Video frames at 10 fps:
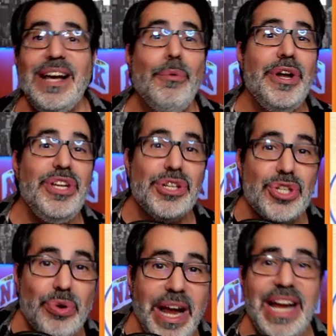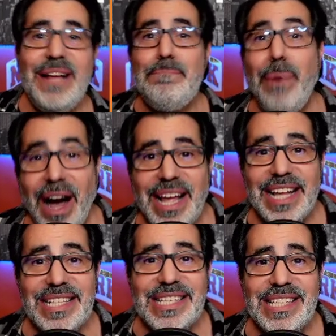when you're trading
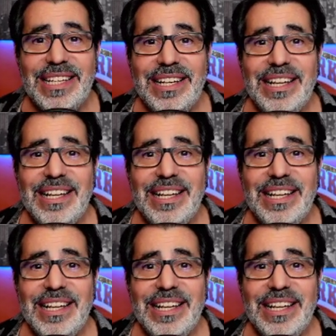buckets,